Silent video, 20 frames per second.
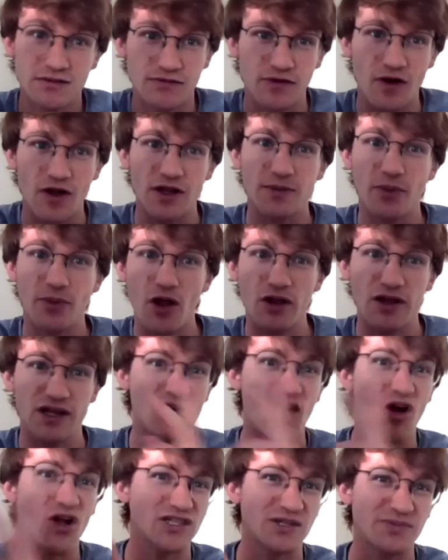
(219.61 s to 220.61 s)
Volleyball and
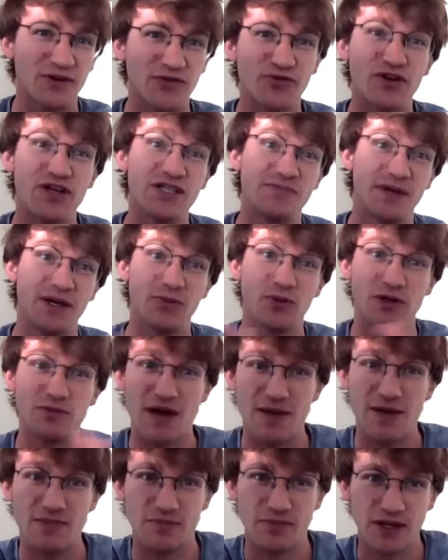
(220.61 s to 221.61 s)
ultimate frisbee would
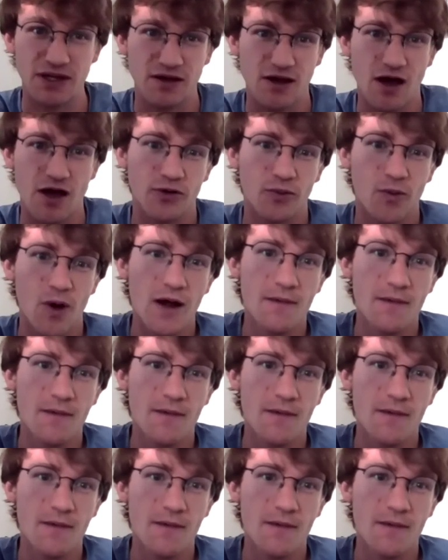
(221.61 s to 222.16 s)
maybe be the other one.